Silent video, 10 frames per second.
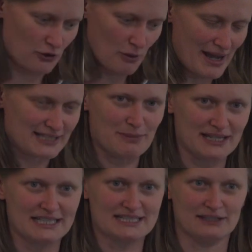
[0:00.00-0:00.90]
for
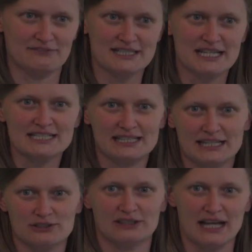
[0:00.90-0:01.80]
mathematics and physics, and
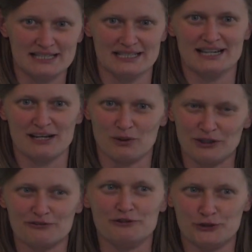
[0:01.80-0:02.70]
I thought that's
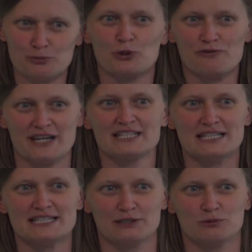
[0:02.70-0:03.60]
one of the few
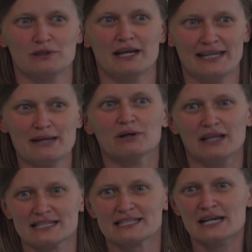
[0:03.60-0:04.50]
professions that would
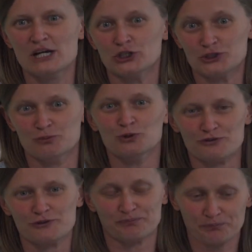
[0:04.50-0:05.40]
enable us to
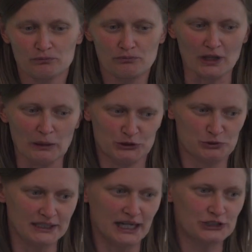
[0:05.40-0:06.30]
move
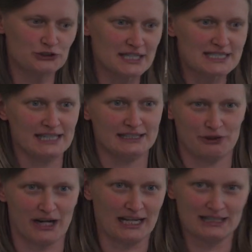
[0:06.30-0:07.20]
between countries and
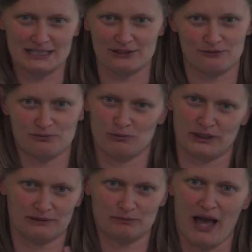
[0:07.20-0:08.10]
regardless of
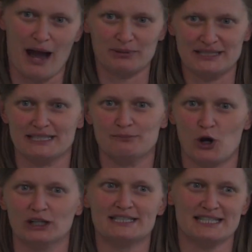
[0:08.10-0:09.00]
what happens in
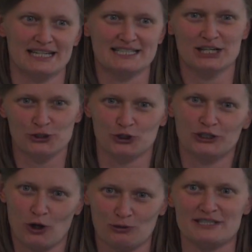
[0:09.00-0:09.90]
politics, you
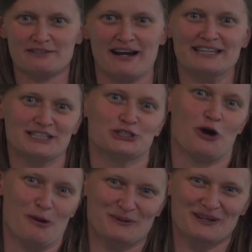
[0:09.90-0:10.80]
can always find a job.